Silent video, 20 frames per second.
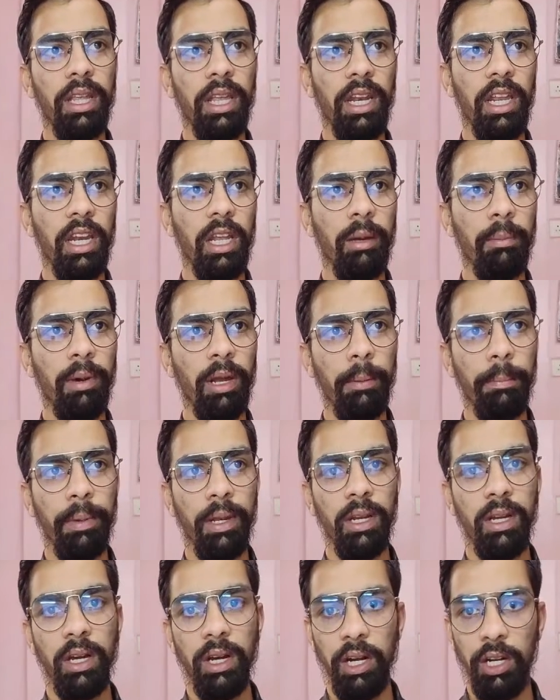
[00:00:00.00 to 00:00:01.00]
then enable
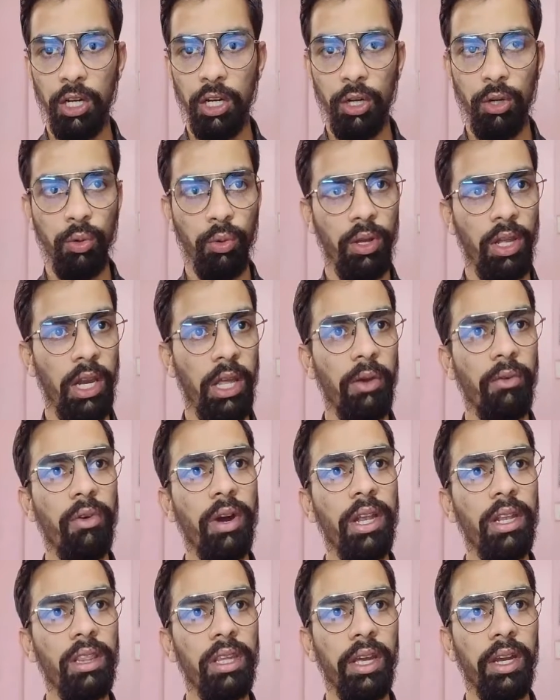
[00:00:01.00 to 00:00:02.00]
pin connected to
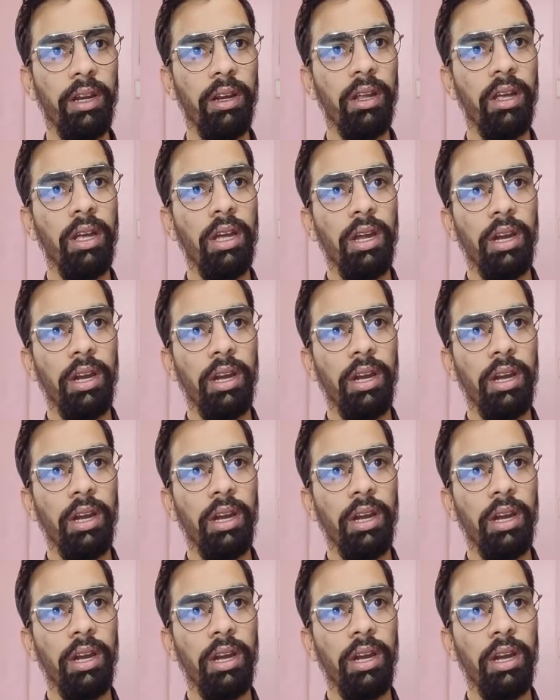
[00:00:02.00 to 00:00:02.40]
11, then